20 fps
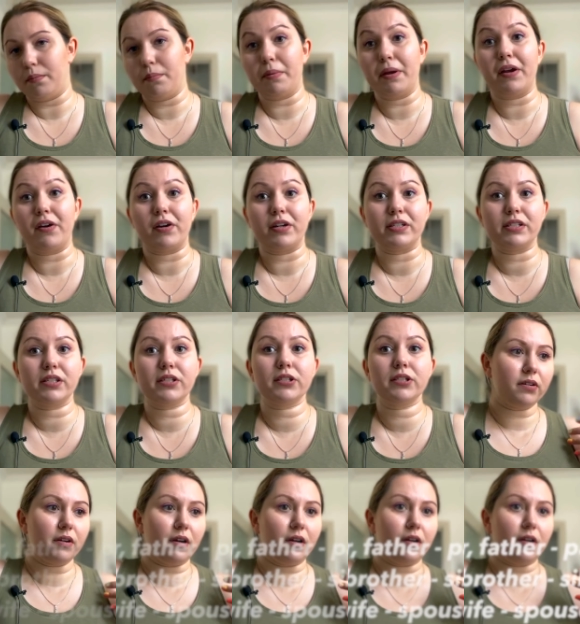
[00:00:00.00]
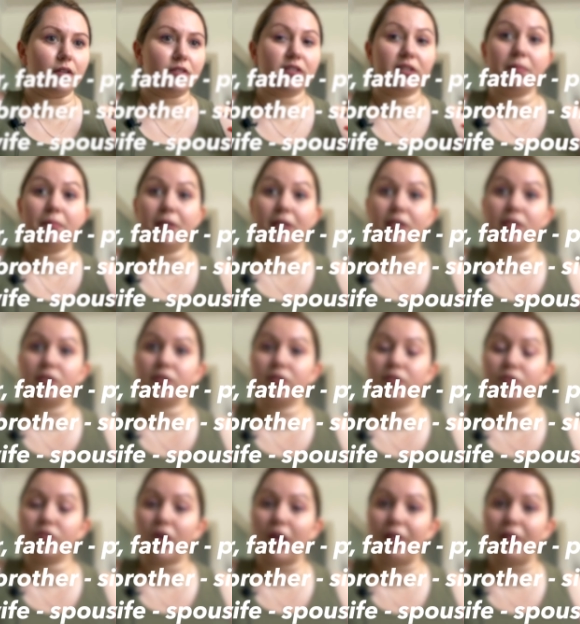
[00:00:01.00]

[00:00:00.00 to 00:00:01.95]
parent, siblings. Do you